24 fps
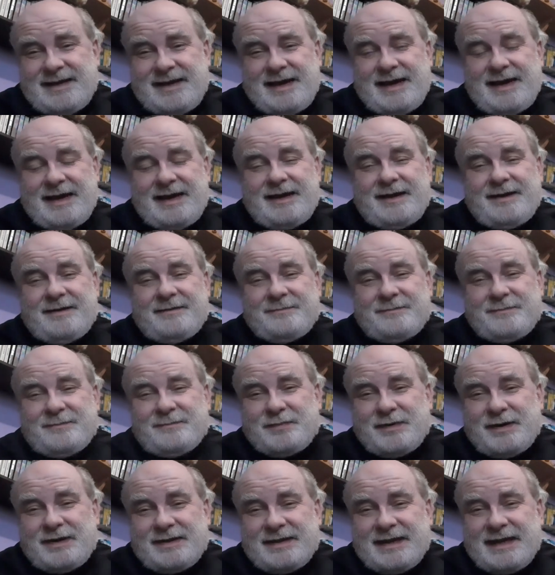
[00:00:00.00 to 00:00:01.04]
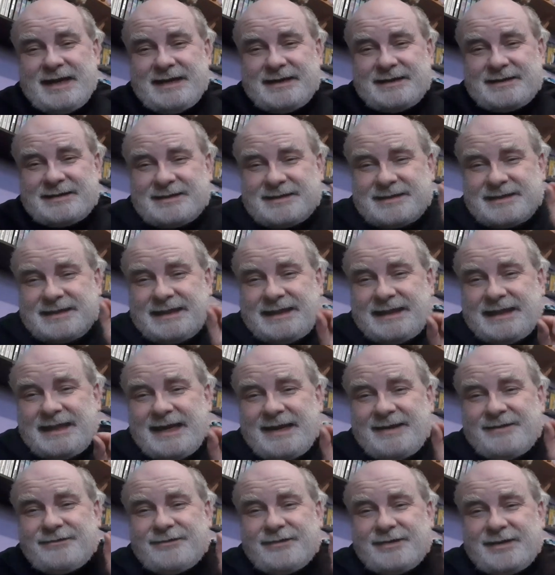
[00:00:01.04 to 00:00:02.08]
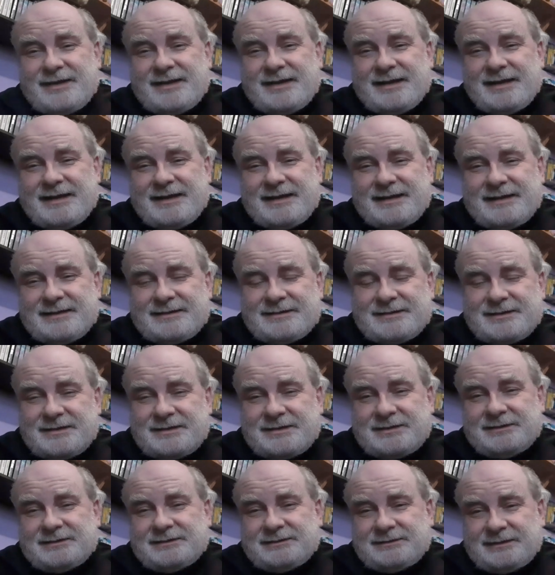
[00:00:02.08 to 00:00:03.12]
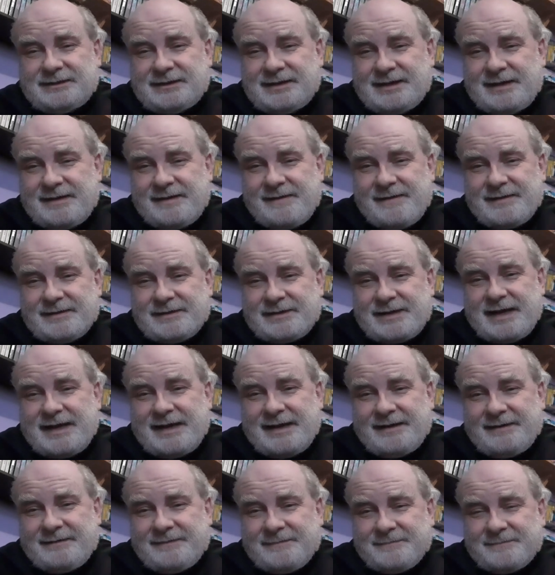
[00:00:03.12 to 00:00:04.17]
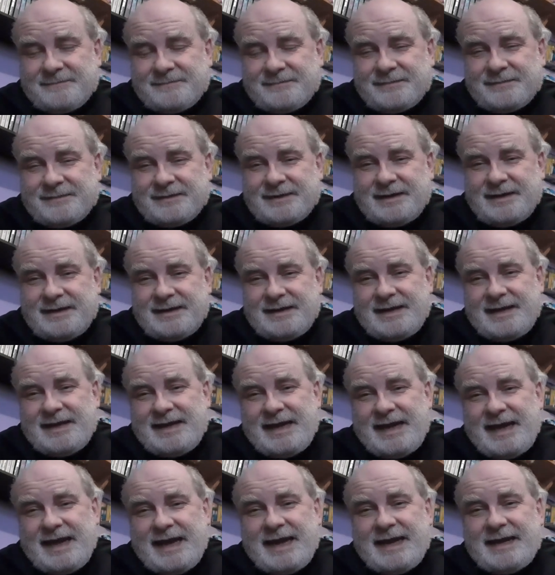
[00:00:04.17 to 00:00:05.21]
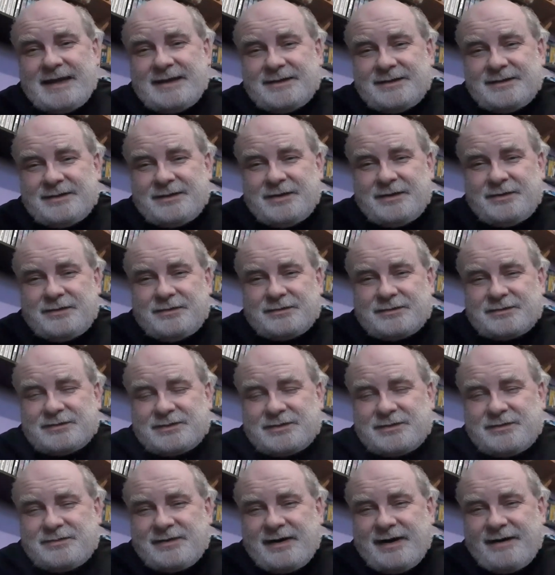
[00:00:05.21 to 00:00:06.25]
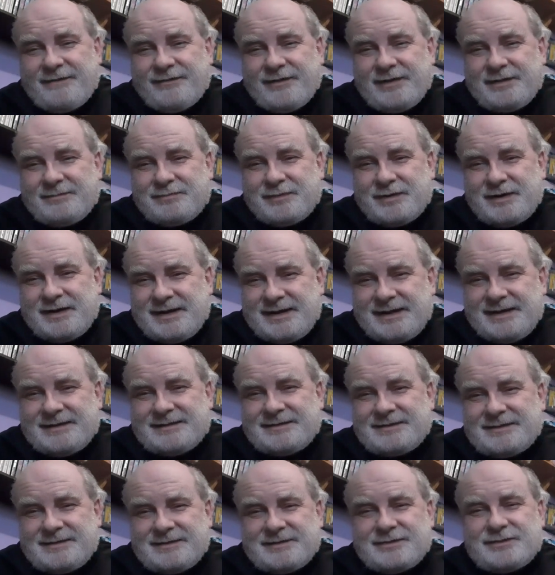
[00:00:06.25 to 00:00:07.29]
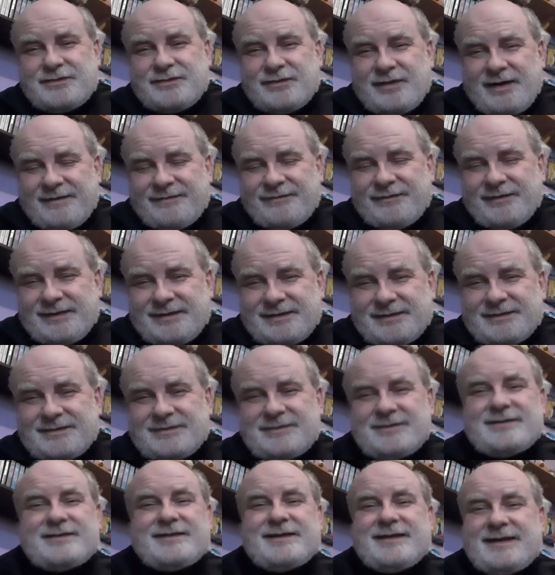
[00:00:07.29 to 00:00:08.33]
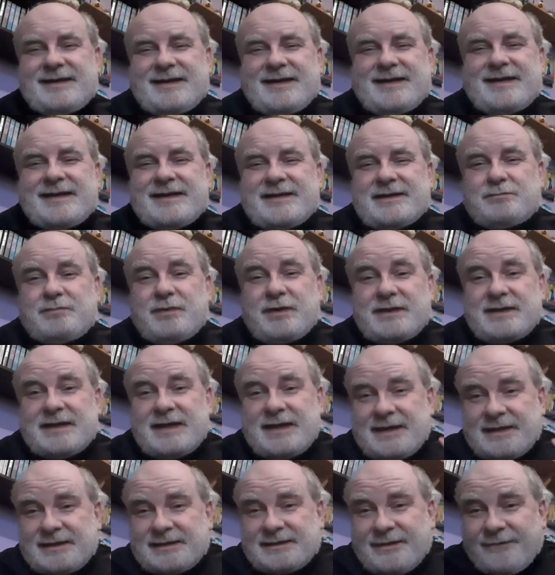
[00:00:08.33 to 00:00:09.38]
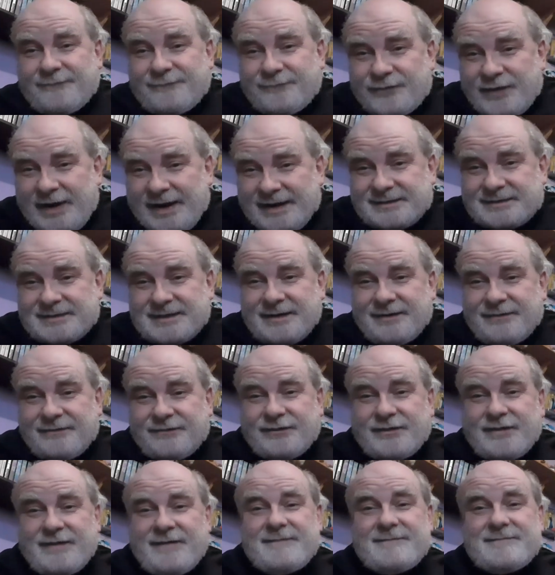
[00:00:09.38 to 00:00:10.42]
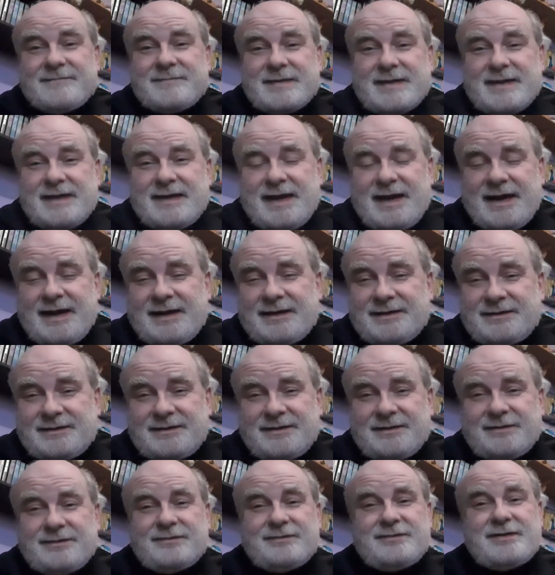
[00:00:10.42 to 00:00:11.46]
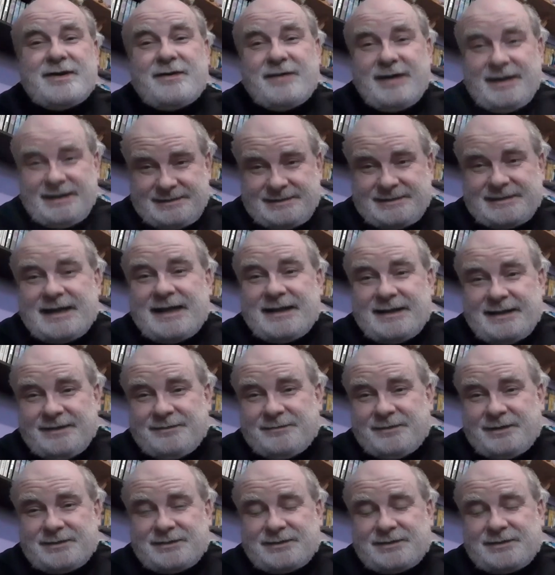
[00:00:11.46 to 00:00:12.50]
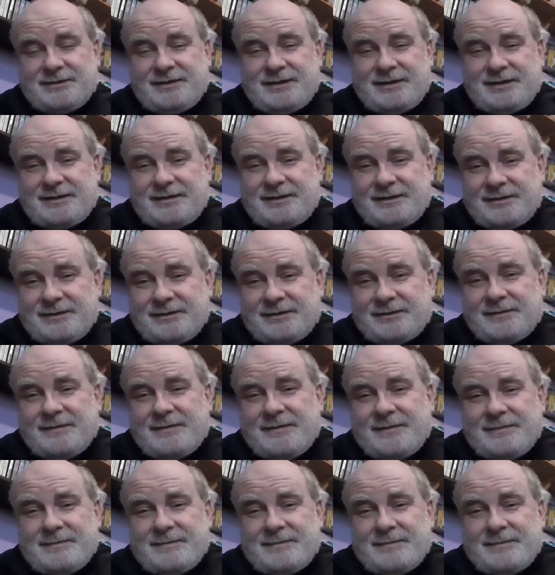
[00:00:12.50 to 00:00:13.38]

But it's cleverly done again. It looks graphic, but it isn't as graphic as you think it is. But yet, it's effective, and you know exactly what's going on.